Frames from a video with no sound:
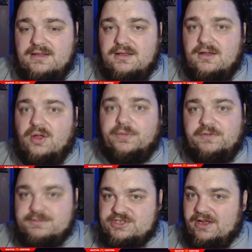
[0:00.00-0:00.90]
On the
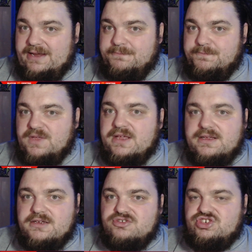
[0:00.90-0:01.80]
flip side,
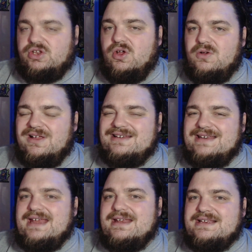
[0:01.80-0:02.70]
Geelong
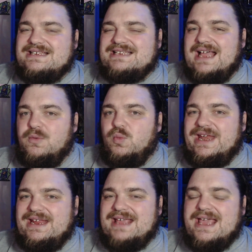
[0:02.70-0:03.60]
needed to start
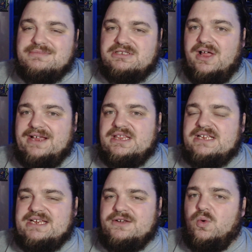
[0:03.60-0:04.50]
winning games like
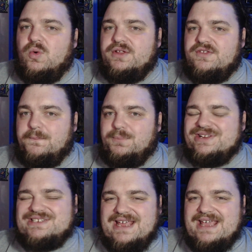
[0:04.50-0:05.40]
this in order to
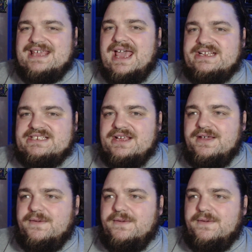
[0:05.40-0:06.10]
press their case